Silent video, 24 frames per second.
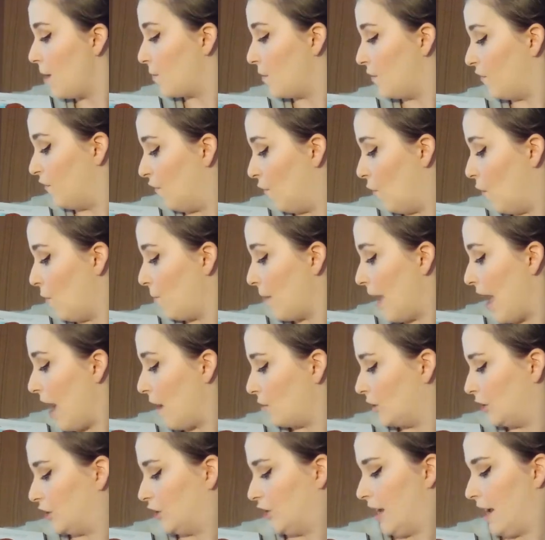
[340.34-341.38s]
before
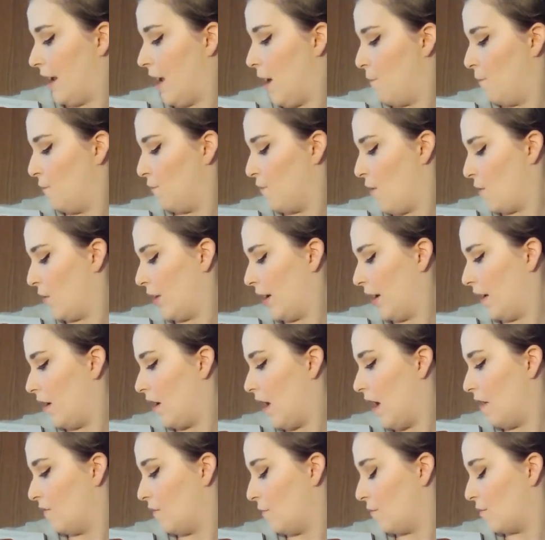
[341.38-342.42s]
perishing of, broken,
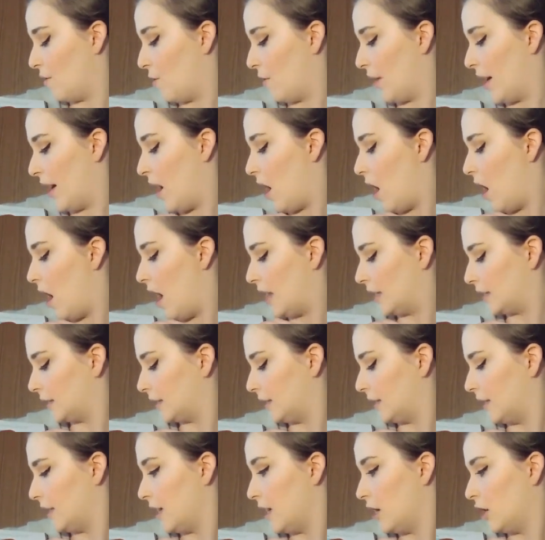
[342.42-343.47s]
of a broken heart.
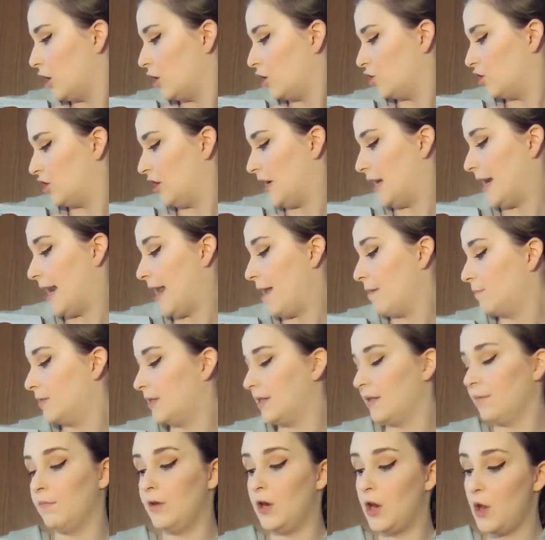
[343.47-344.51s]
She
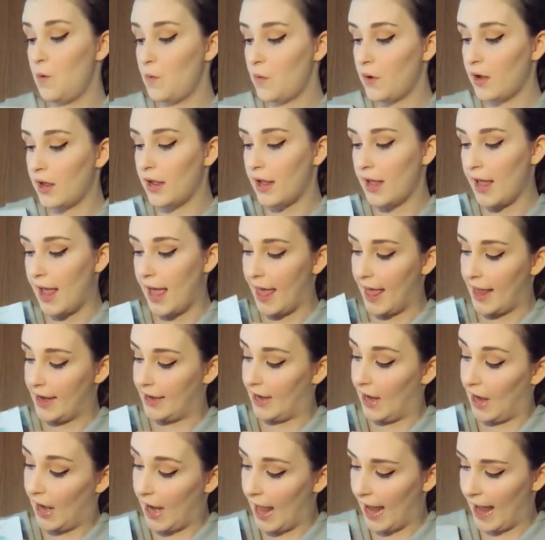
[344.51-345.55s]
names them Luke
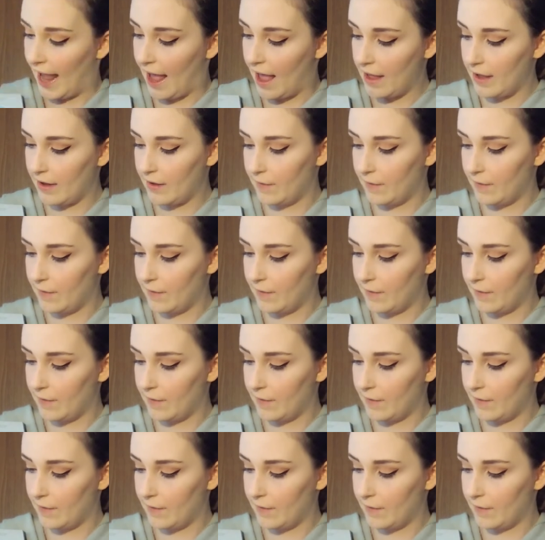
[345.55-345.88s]
and Leia